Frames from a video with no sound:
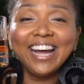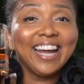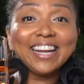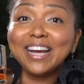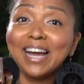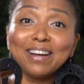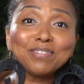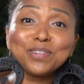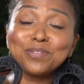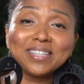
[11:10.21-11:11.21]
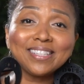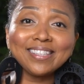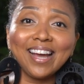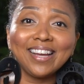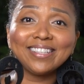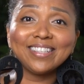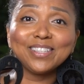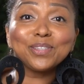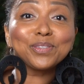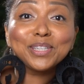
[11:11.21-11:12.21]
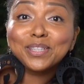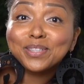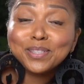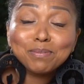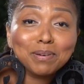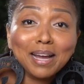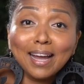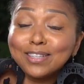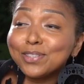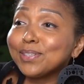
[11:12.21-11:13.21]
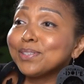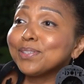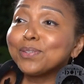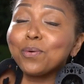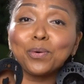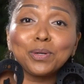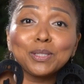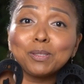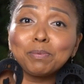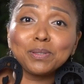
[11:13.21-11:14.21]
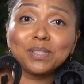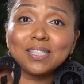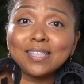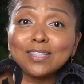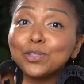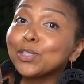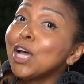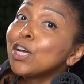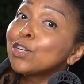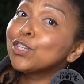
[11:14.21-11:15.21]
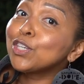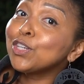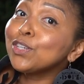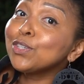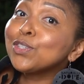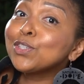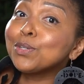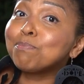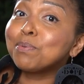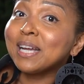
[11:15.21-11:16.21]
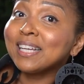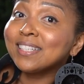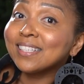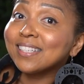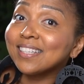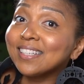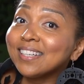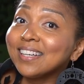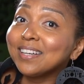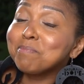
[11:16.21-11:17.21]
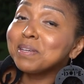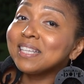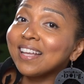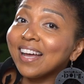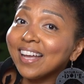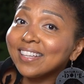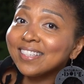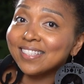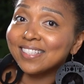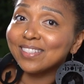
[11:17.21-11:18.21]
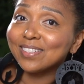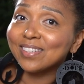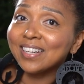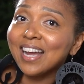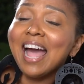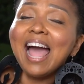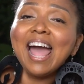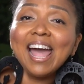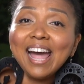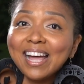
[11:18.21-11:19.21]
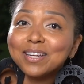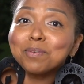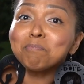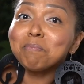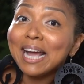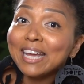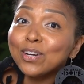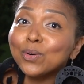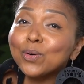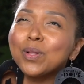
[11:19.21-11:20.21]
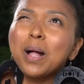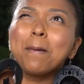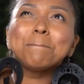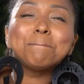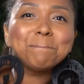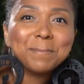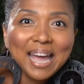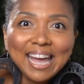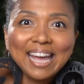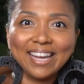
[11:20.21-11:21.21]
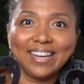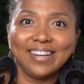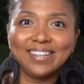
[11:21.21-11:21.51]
And I have to drink to that. So cheers to Brad, cheers to Oregon Spirits Distillers, cheers to Brandy being the head distiller, and Michael May,